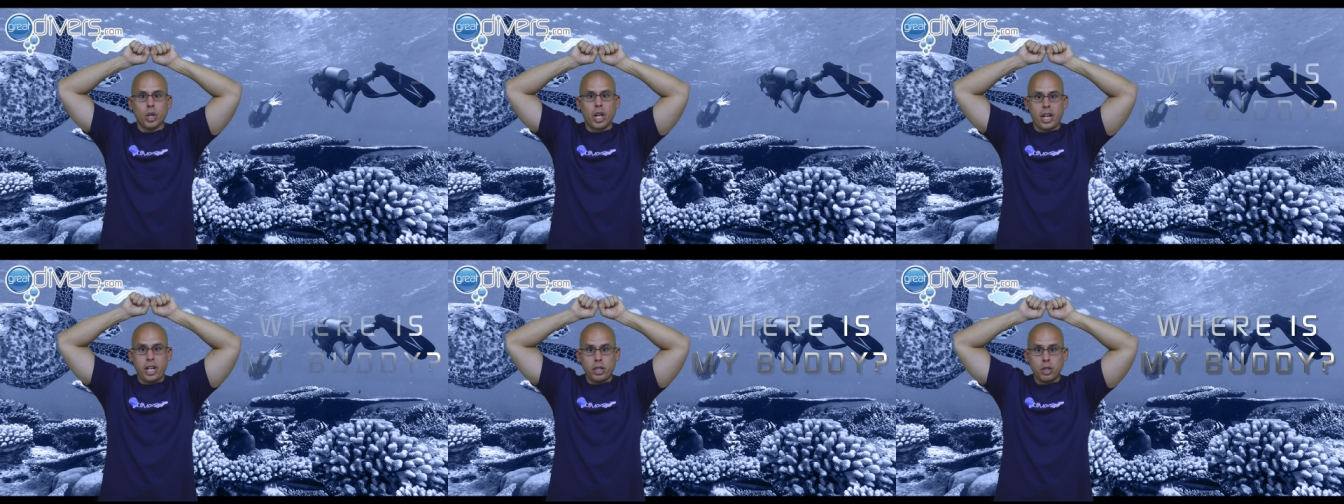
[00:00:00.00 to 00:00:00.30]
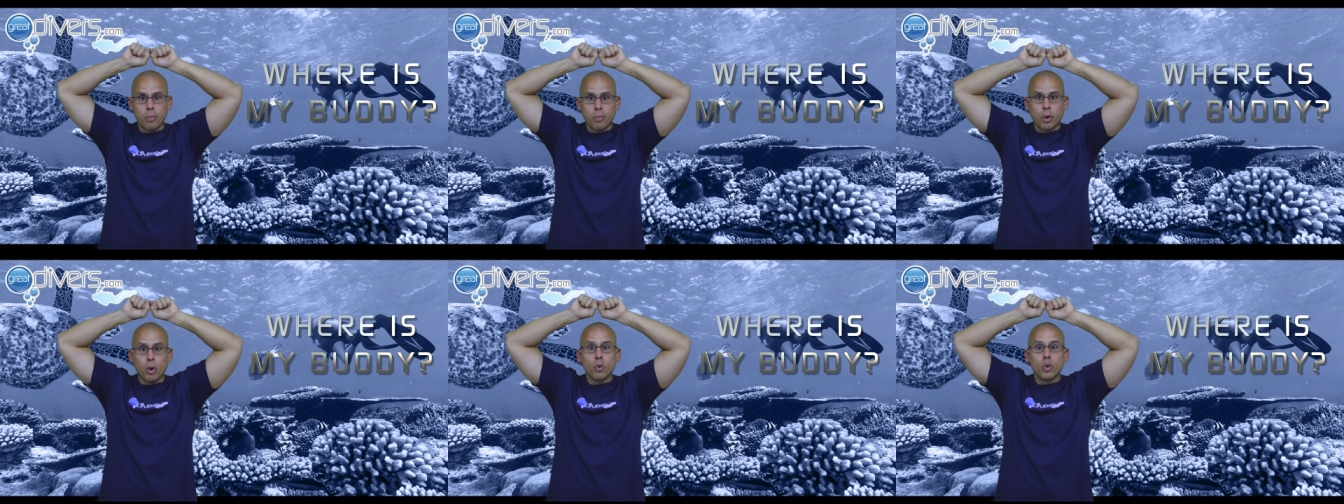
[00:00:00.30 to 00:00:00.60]
letting
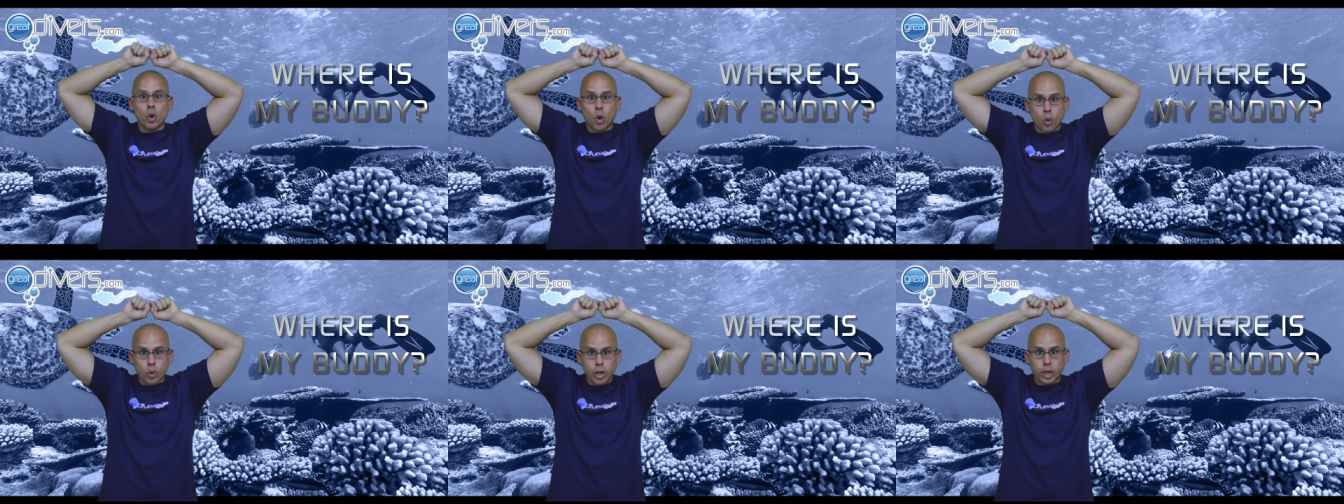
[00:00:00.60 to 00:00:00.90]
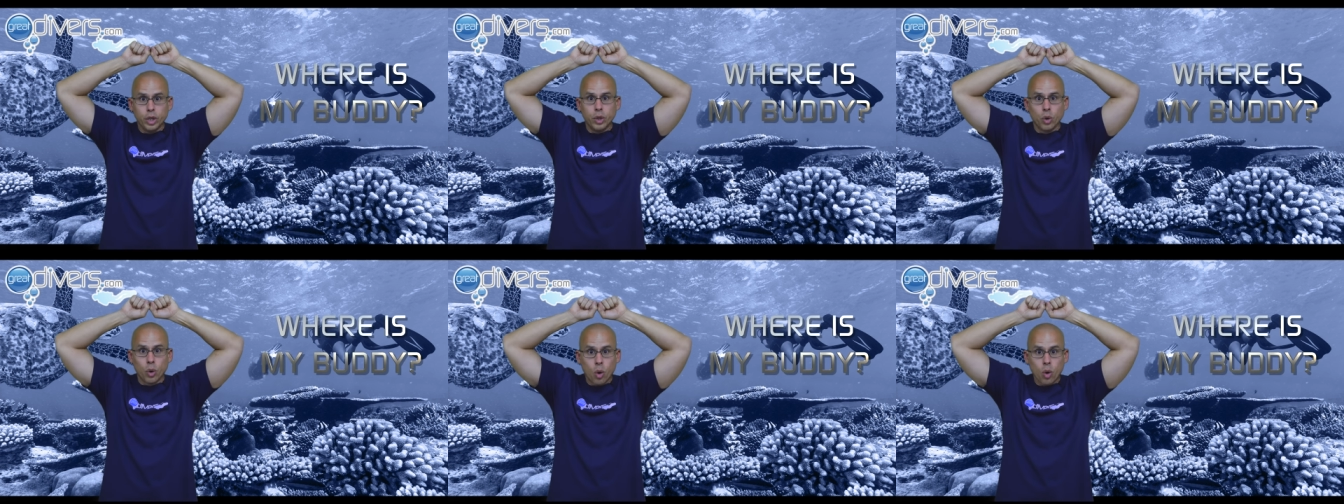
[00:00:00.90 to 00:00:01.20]
the boat know
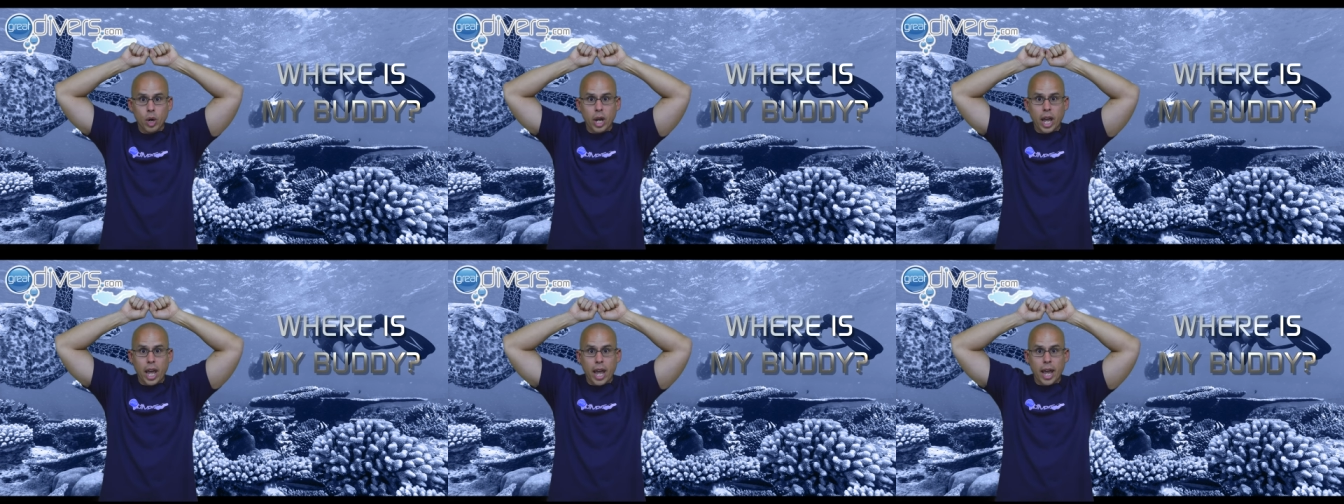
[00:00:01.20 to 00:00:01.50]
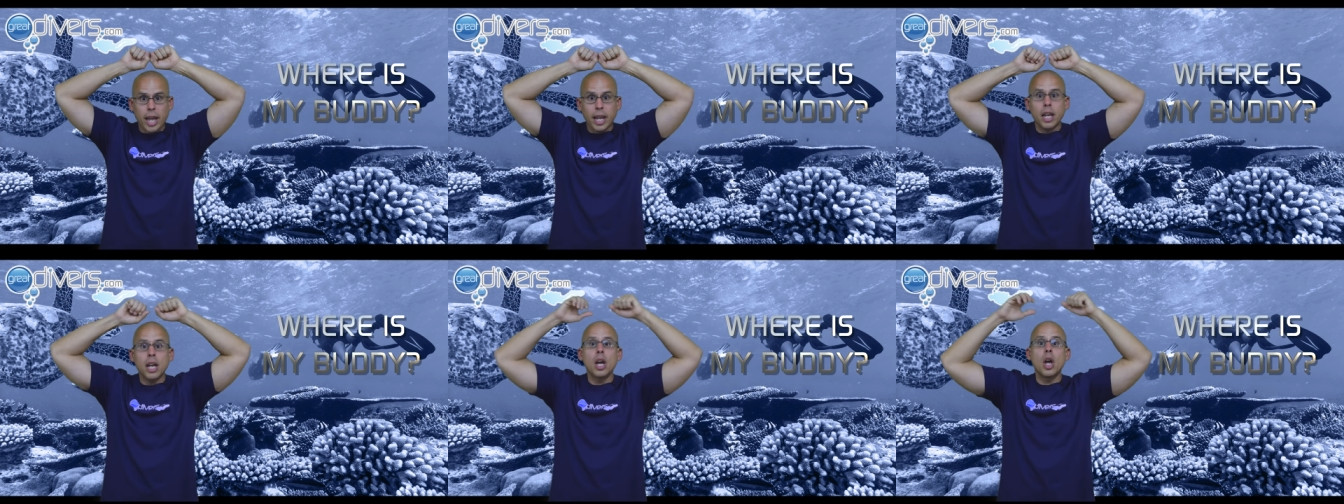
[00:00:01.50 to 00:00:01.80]
that you're
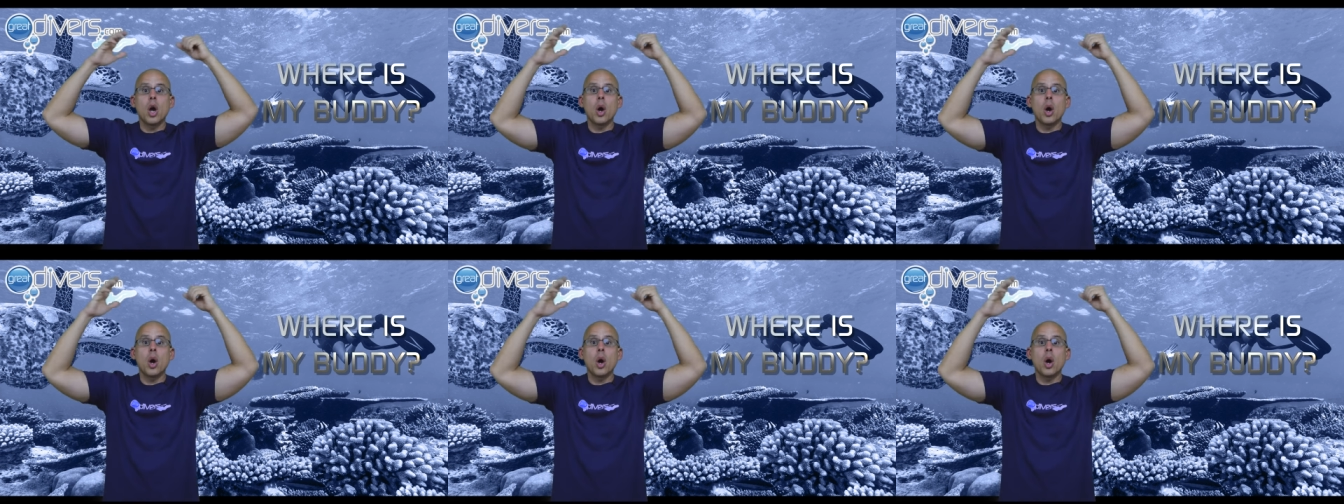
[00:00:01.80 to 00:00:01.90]
okay,